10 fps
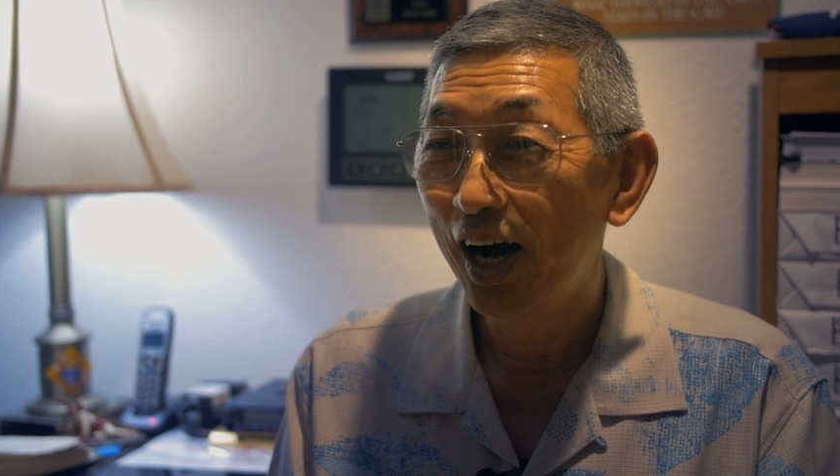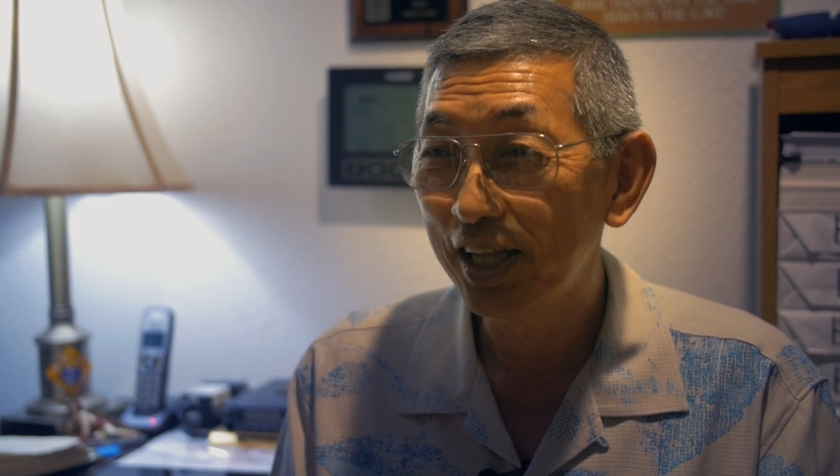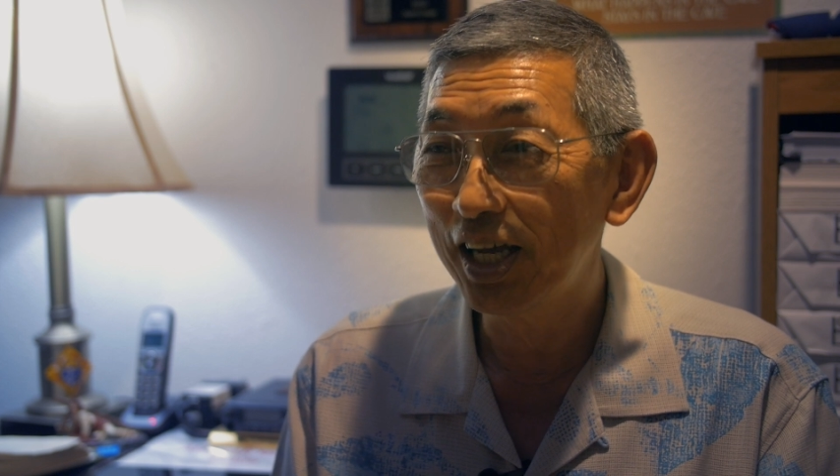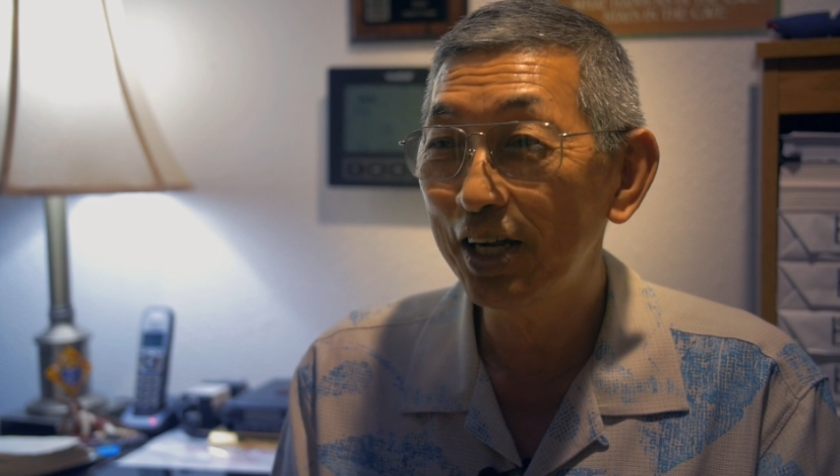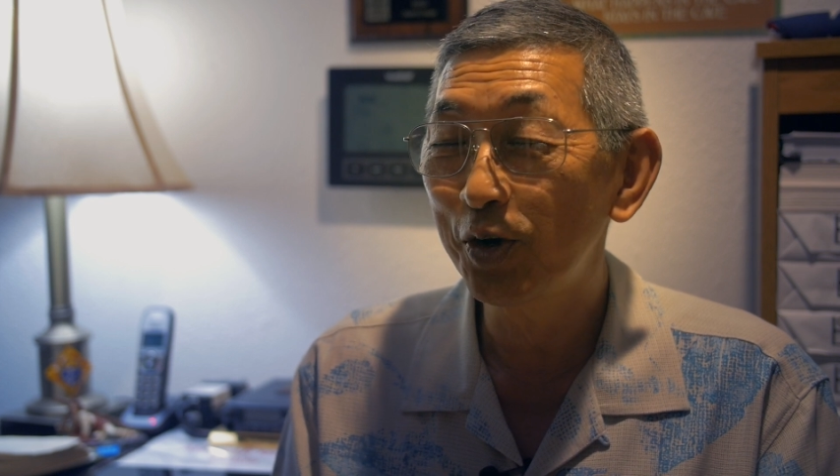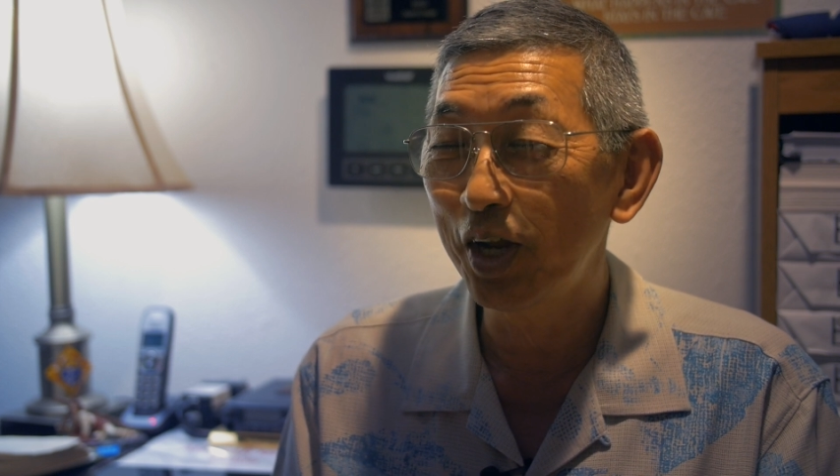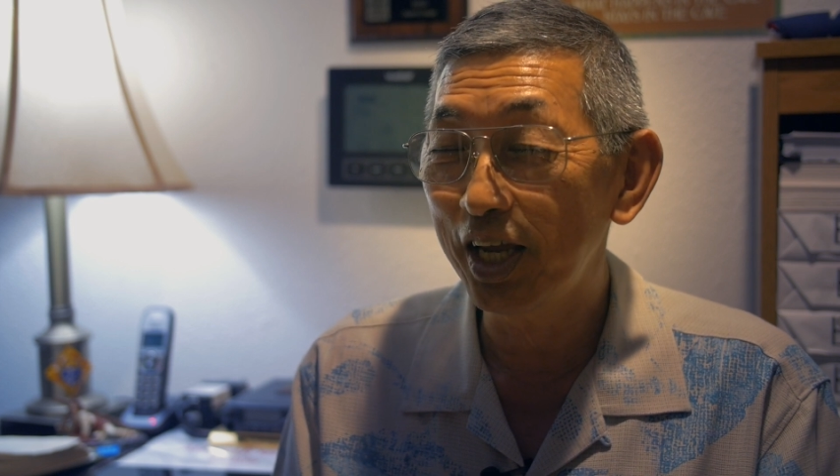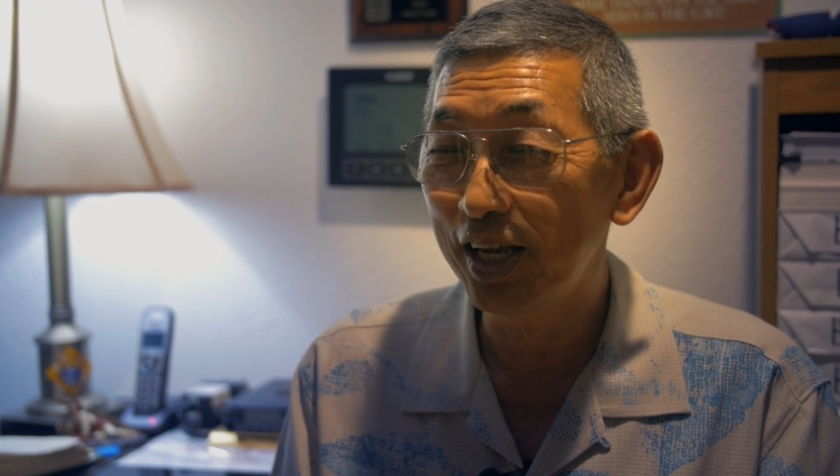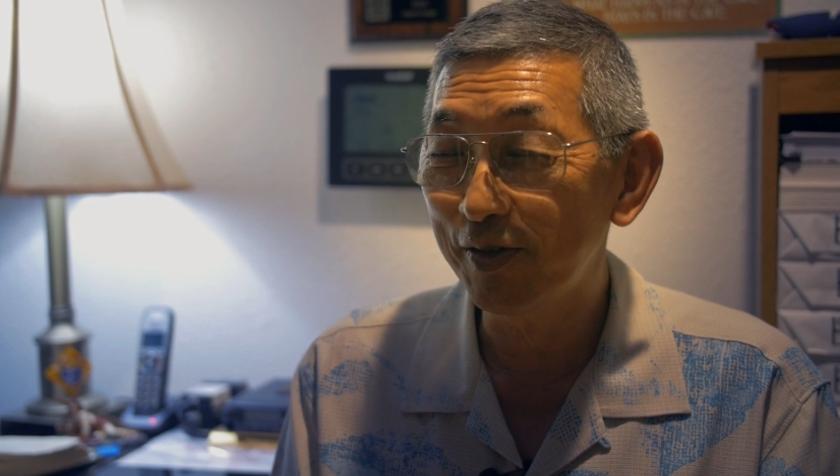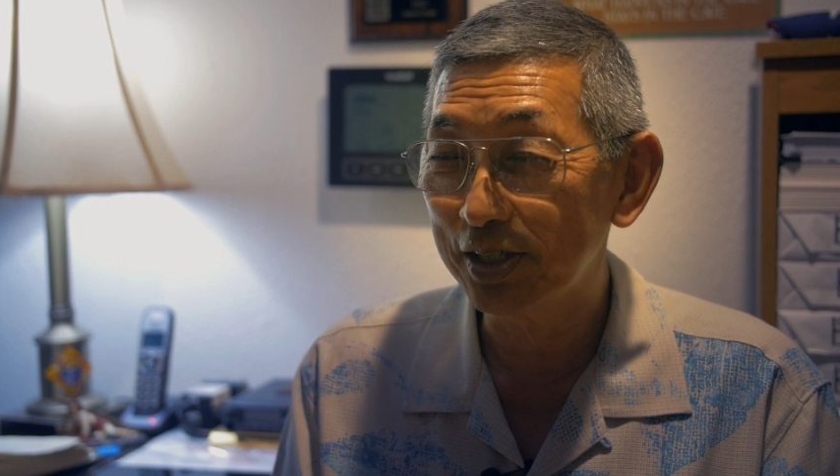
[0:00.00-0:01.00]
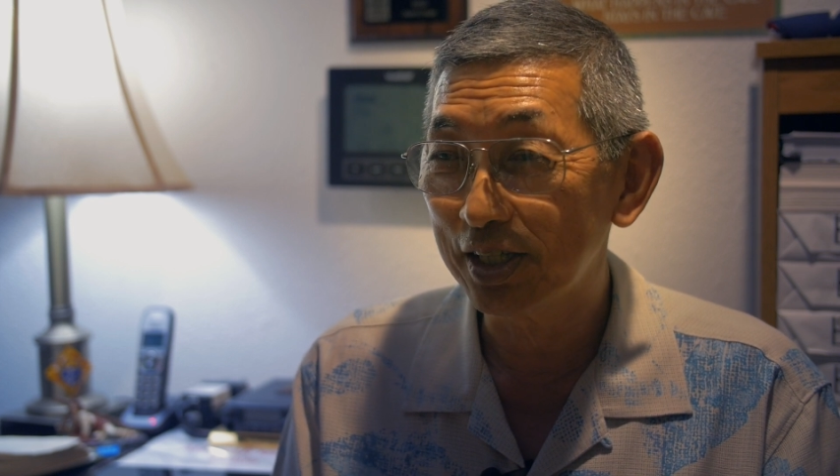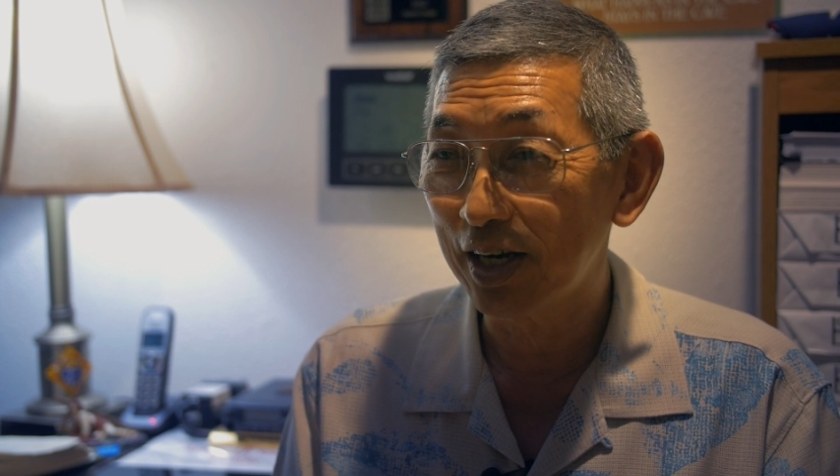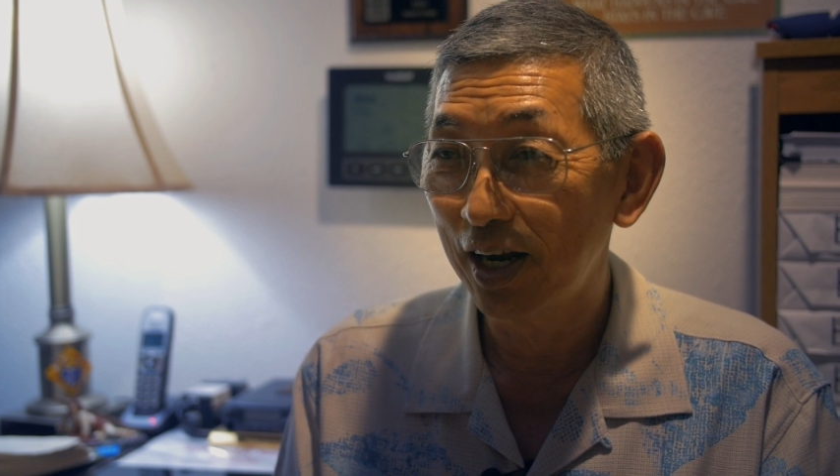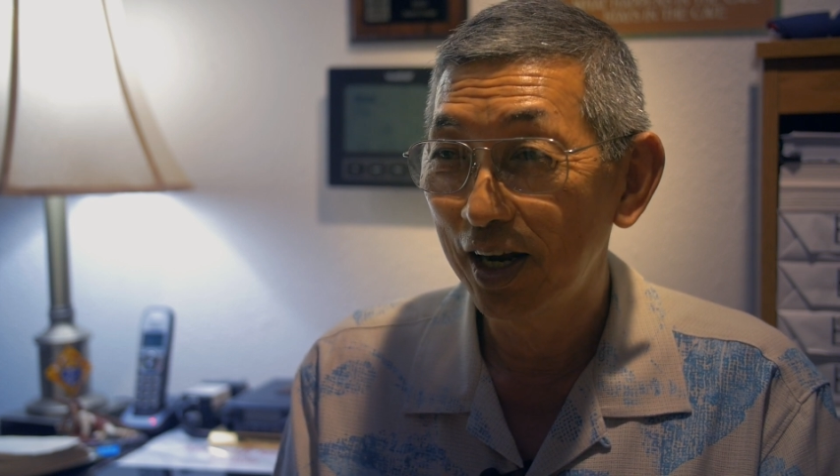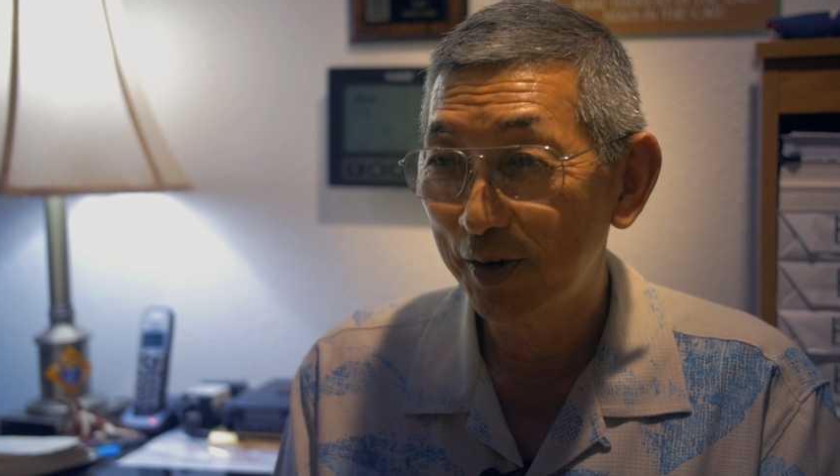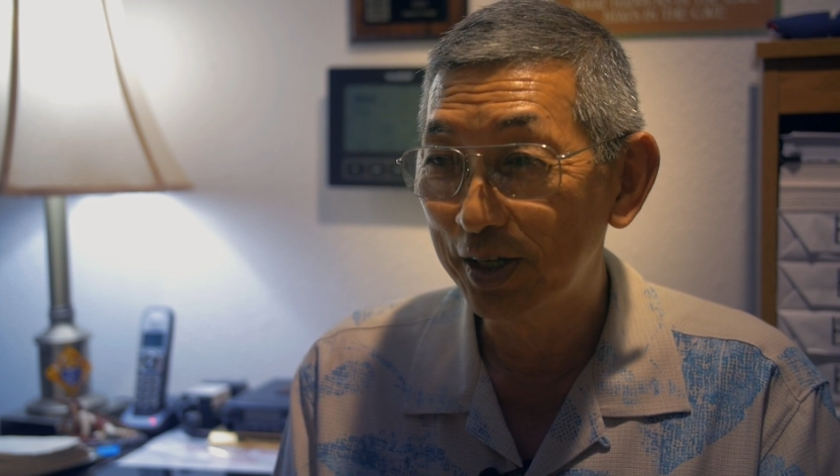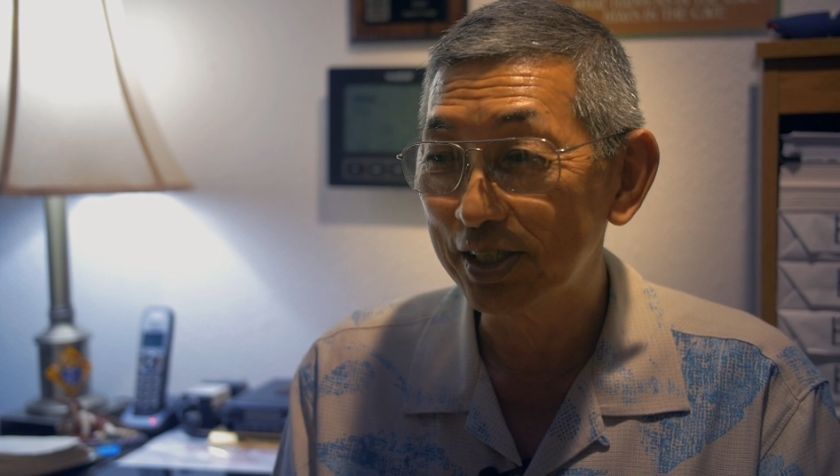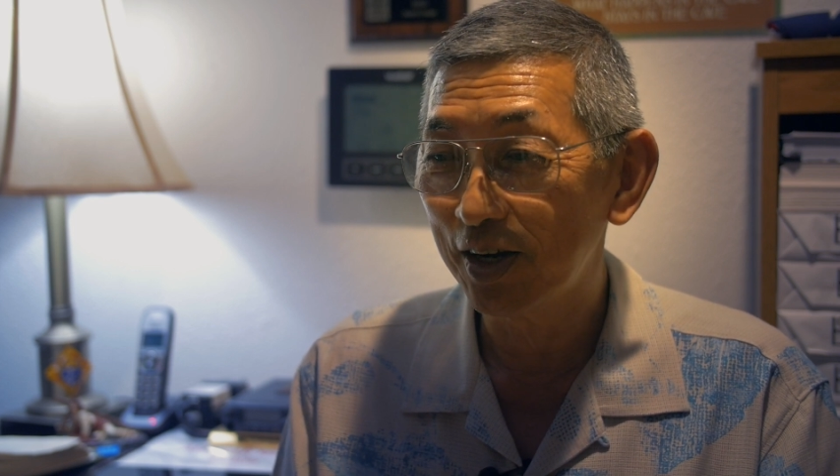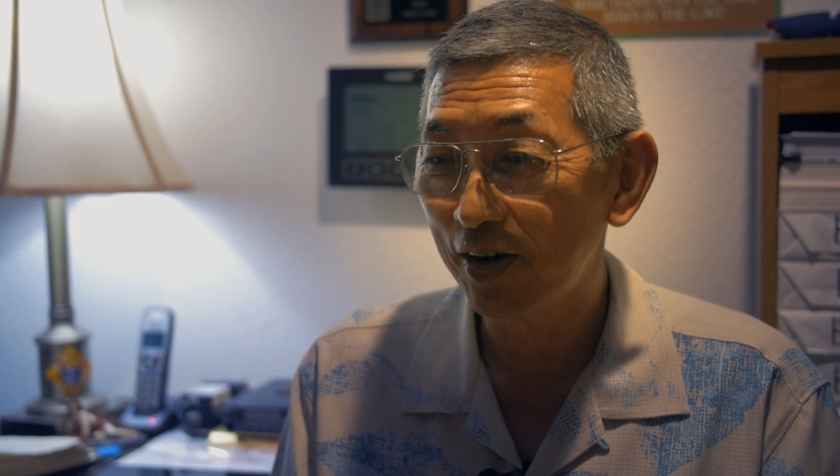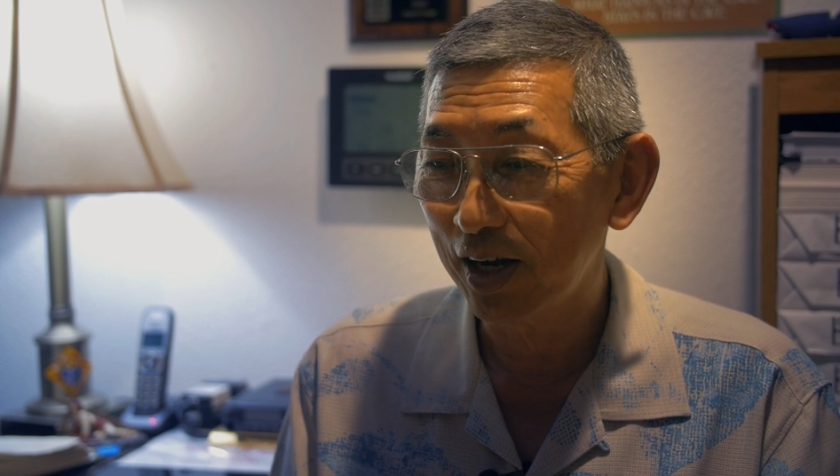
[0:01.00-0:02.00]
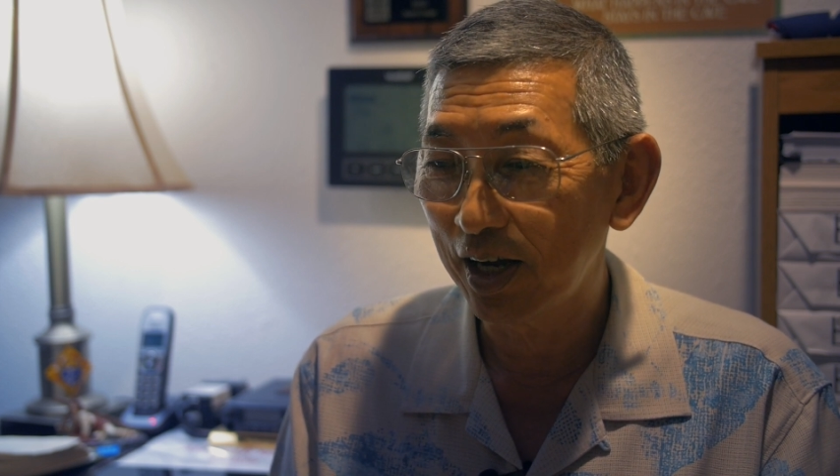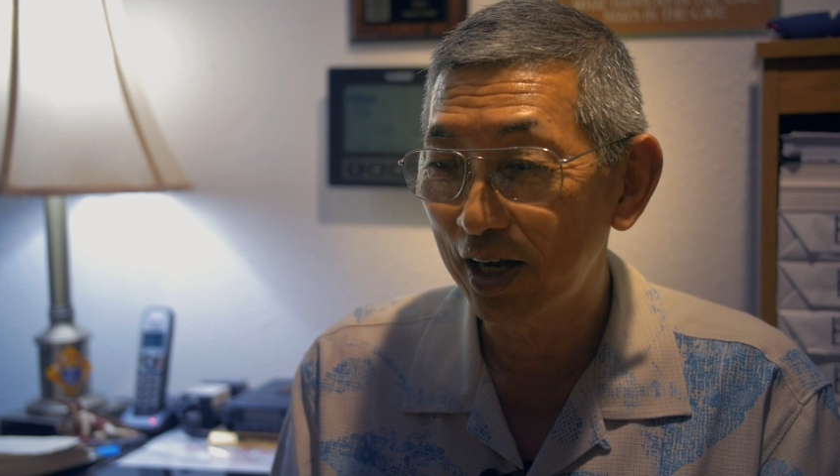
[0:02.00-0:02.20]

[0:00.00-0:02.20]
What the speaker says: Another lady was there.